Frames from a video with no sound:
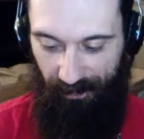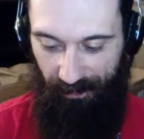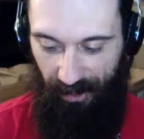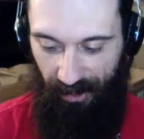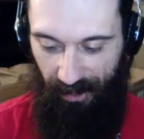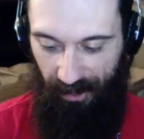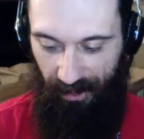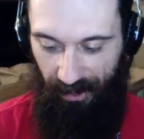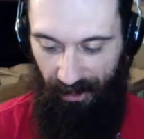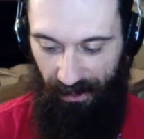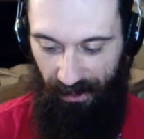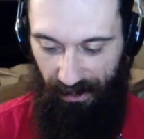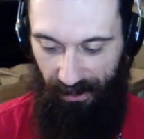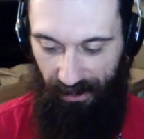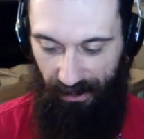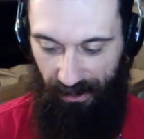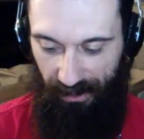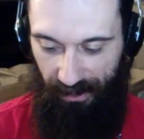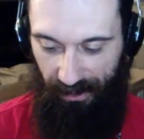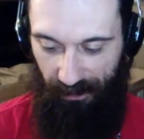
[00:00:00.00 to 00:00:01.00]
And
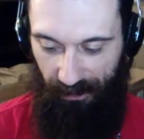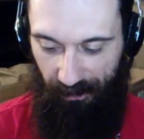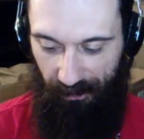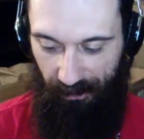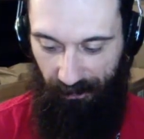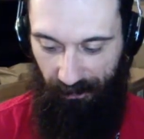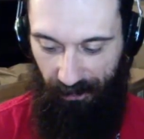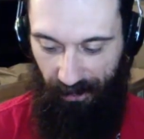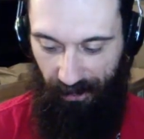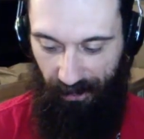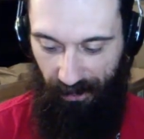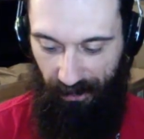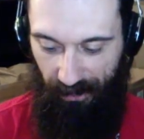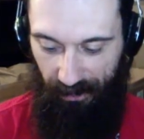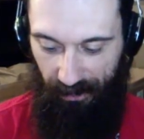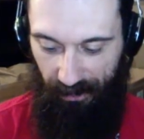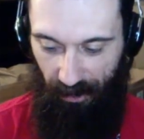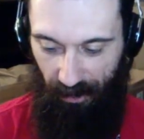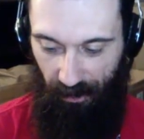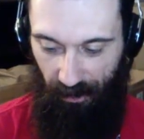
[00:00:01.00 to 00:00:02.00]

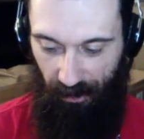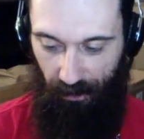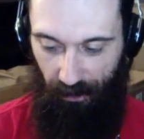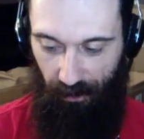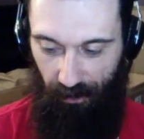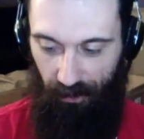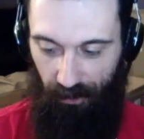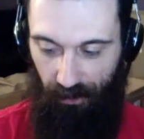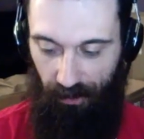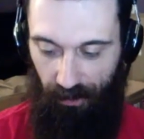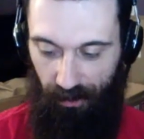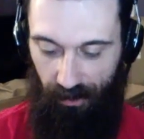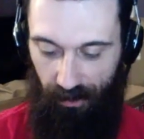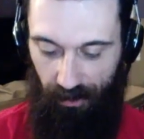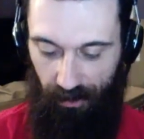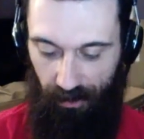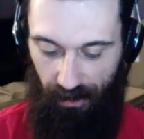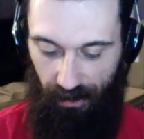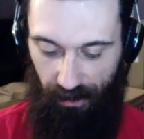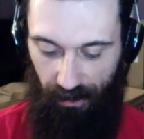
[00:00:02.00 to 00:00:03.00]
so
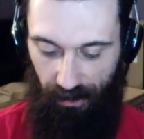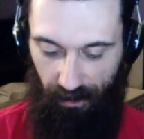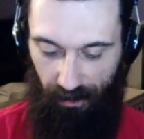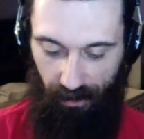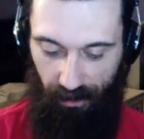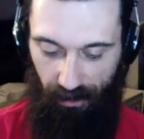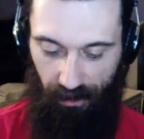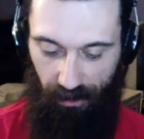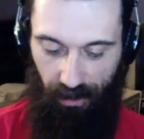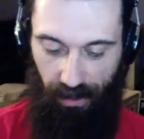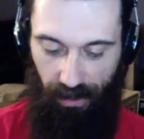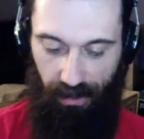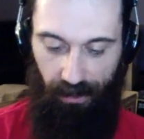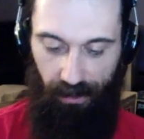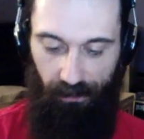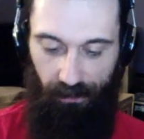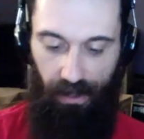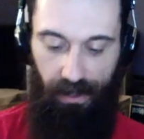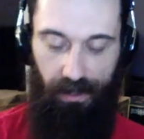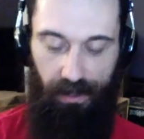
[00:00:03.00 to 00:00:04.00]
then they find
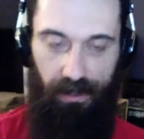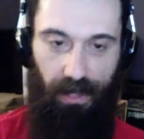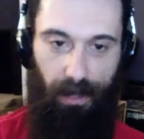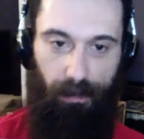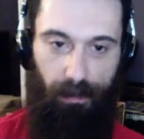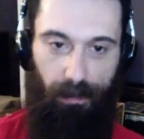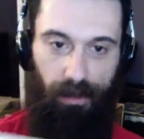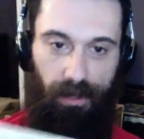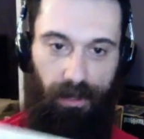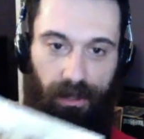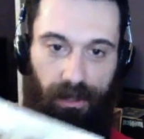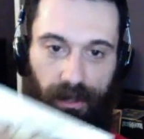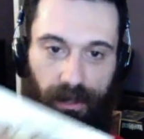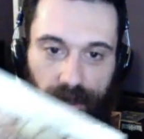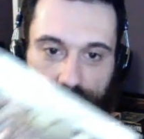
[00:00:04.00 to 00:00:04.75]
these Aboriginal